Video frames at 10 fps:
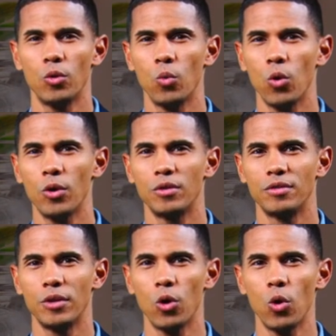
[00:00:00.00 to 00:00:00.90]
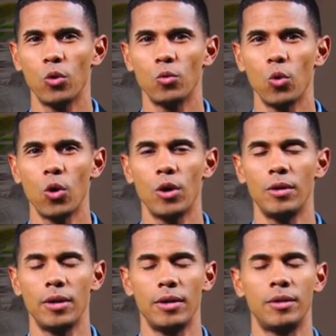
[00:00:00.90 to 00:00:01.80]
wars, the Cold War,
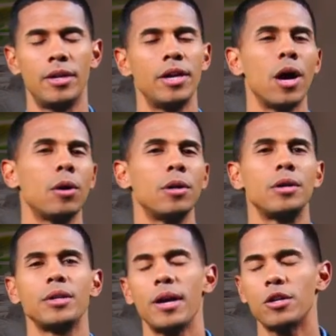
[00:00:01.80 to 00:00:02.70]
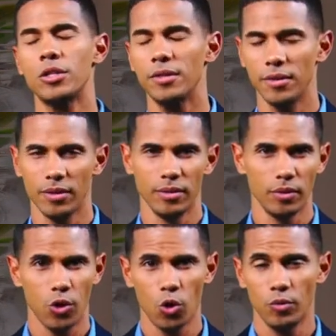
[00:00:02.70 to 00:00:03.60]
decolonization,
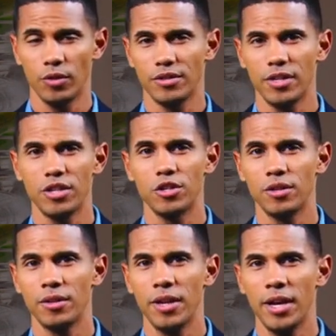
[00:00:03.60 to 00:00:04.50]
globalization,